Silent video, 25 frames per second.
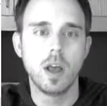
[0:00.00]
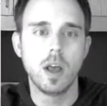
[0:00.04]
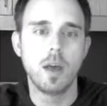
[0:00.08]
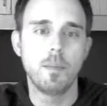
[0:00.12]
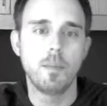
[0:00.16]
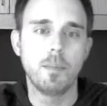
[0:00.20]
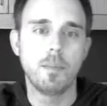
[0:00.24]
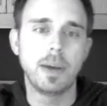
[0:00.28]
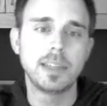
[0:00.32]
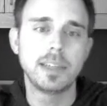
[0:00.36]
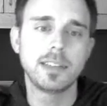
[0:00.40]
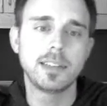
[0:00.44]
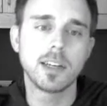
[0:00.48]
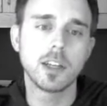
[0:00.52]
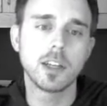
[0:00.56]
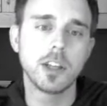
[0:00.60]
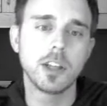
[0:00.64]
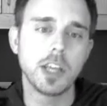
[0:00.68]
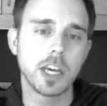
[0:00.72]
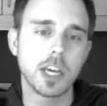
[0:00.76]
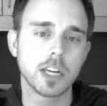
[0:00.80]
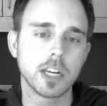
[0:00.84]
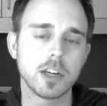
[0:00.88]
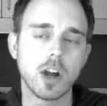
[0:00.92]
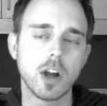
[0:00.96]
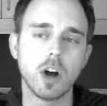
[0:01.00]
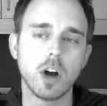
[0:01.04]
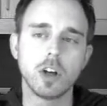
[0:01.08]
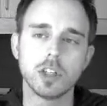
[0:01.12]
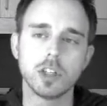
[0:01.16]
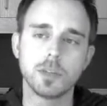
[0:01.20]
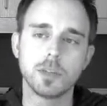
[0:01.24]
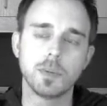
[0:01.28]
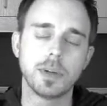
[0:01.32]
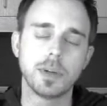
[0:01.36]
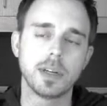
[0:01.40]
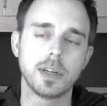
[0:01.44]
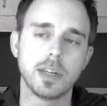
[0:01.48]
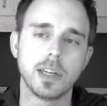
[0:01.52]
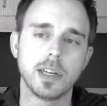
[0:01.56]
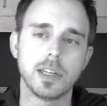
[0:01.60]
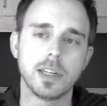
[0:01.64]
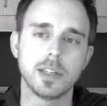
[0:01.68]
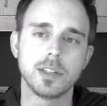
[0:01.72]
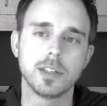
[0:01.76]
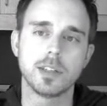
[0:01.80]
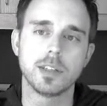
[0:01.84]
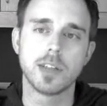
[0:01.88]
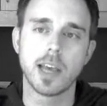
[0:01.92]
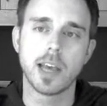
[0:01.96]
basically, acknowledgement
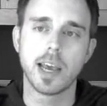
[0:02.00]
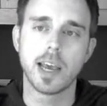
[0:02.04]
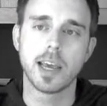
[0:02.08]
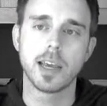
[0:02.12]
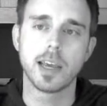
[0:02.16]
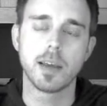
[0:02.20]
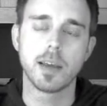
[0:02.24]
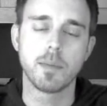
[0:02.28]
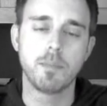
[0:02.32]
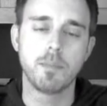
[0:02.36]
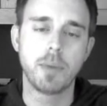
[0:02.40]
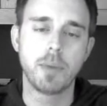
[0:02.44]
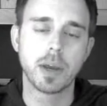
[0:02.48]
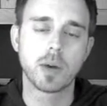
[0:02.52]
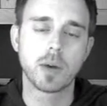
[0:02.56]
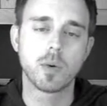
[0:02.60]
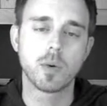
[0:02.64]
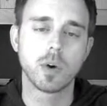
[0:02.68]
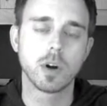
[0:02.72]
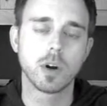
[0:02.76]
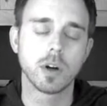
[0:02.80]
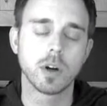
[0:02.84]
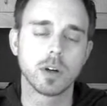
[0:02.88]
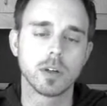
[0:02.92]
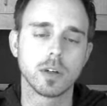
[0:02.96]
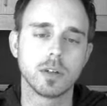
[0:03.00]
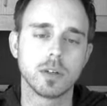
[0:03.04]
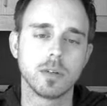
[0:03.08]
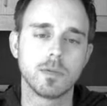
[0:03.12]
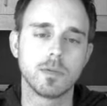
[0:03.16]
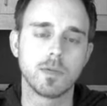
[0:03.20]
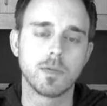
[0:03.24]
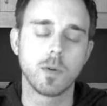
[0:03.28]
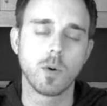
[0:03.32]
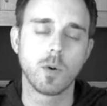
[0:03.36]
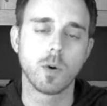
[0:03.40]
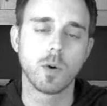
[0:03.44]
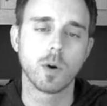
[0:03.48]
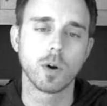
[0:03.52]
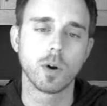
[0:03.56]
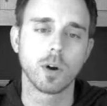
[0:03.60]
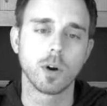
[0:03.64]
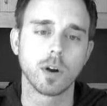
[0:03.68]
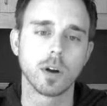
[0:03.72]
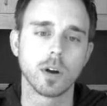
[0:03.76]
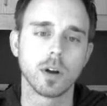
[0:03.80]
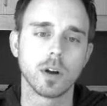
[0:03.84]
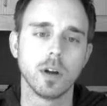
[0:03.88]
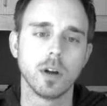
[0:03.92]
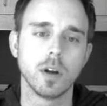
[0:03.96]
is a big word
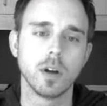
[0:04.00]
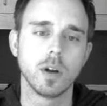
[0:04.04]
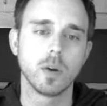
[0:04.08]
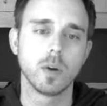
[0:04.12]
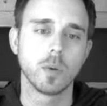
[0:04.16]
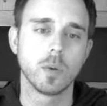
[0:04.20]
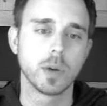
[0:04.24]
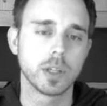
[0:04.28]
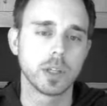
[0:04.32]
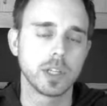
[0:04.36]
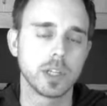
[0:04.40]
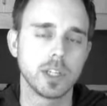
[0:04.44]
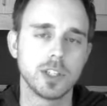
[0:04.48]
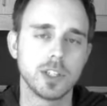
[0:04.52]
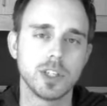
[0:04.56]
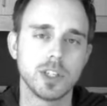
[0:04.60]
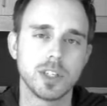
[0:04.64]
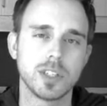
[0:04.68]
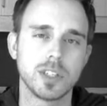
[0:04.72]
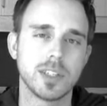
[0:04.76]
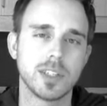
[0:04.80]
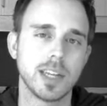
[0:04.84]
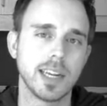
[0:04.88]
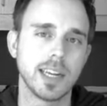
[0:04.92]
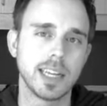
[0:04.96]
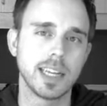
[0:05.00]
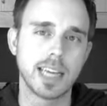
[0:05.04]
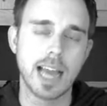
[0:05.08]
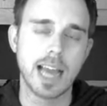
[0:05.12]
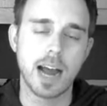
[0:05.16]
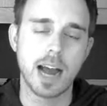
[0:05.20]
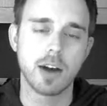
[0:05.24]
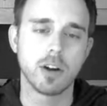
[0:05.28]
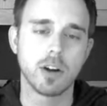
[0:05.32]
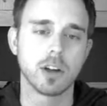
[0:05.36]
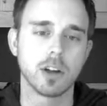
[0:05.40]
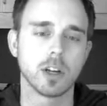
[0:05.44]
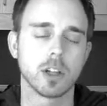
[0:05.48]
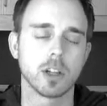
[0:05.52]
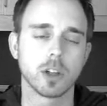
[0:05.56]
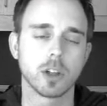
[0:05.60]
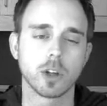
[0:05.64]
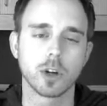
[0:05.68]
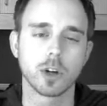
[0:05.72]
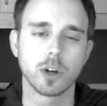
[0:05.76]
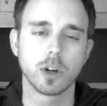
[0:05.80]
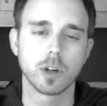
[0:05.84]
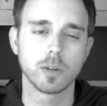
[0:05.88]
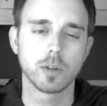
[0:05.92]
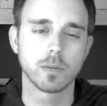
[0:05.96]
for really just sending out an
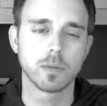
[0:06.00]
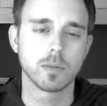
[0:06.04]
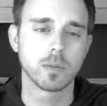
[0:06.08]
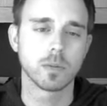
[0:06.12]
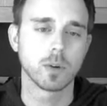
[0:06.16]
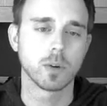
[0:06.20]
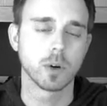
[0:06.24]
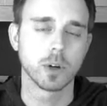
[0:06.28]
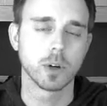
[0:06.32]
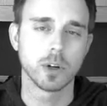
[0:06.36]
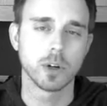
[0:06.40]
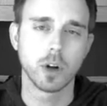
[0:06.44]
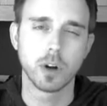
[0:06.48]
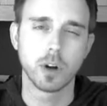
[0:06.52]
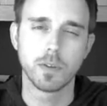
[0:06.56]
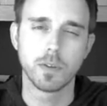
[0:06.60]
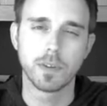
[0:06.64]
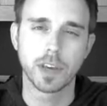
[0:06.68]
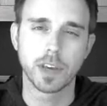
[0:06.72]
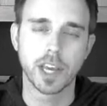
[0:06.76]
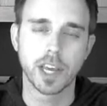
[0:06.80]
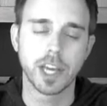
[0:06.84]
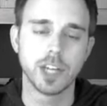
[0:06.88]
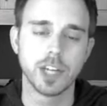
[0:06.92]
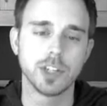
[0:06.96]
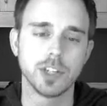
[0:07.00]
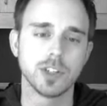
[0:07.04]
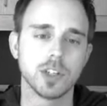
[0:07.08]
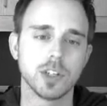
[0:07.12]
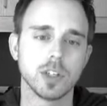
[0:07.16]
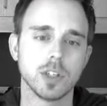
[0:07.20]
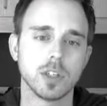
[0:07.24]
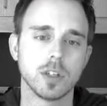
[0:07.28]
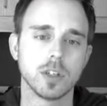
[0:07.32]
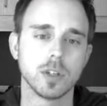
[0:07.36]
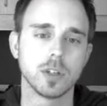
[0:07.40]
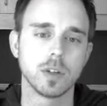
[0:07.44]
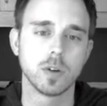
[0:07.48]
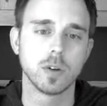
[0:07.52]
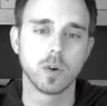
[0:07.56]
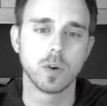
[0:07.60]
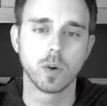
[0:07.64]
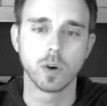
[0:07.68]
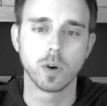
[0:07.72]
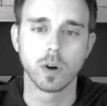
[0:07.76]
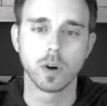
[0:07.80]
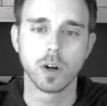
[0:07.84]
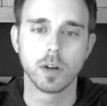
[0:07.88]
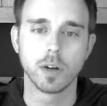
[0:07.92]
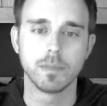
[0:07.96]
alert or a notification
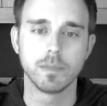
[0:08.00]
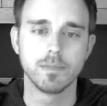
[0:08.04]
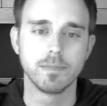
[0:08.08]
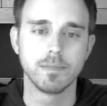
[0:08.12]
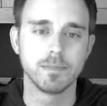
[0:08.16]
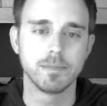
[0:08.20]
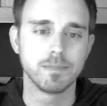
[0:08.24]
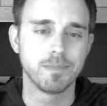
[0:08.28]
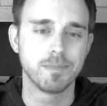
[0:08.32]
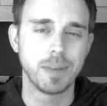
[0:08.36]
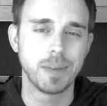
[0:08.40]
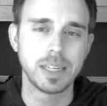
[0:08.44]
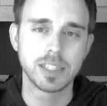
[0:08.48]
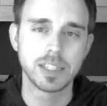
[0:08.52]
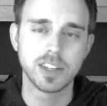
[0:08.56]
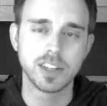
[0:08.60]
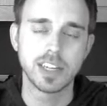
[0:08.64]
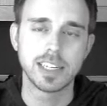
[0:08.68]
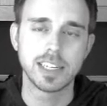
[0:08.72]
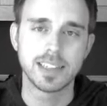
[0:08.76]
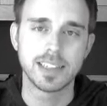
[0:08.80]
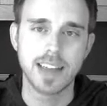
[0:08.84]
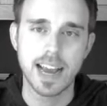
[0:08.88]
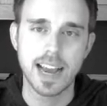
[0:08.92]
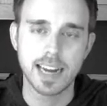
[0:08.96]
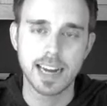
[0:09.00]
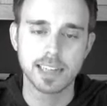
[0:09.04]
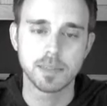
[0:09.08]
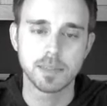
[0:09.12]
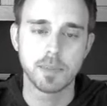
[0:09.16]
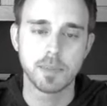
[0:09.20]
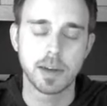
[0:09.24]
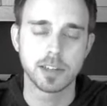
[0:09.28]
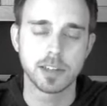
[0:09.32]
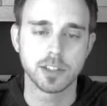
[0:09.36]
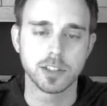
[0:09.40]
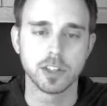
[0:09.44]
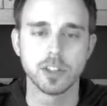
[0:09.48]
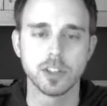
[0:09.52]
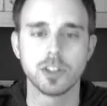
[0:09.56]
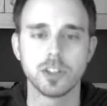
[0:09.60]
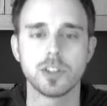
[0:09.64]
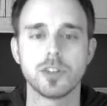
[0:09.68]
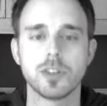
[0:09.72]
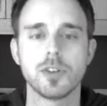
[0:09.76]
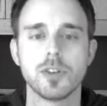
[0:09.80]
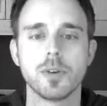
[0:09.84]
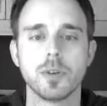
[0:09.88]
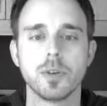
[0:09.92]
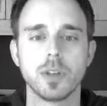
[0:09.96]
or basically a text message
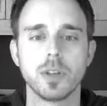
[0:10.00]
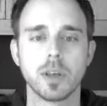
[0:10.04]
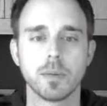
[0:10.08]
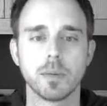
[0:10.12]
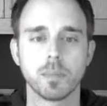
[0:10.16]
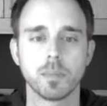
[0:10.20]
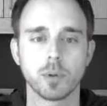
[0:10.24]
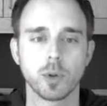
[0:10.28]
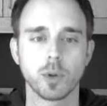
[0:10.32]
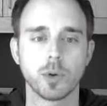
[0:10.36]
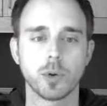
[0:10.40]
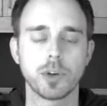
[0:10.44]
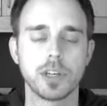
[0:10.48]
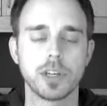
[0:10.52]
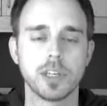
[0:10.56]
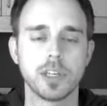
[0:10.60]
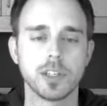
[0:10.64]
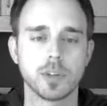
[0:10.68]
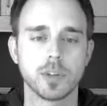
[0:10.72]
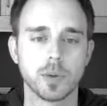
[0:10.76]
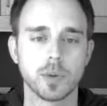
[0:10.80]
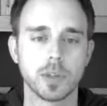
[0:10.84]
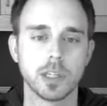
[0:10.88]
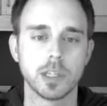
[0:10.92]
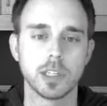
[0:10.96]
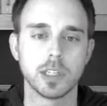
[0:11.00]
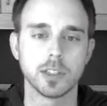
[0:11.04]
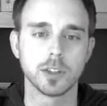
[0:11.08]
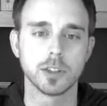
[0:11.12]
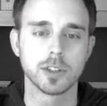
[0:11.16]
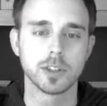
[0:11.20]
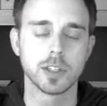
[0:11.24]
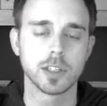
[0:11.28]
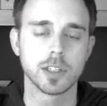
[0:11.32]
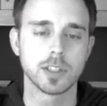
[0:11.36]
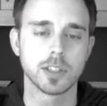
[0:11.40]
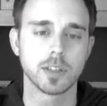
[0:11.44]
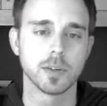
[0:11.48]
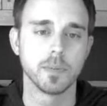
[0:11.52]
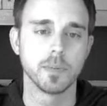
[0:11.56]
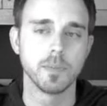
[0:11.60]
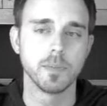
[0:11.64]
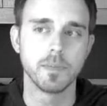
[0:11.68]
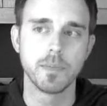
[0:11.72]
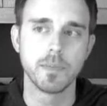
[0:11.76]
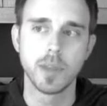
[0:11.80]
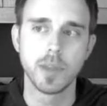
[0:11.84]
to the employees within your system.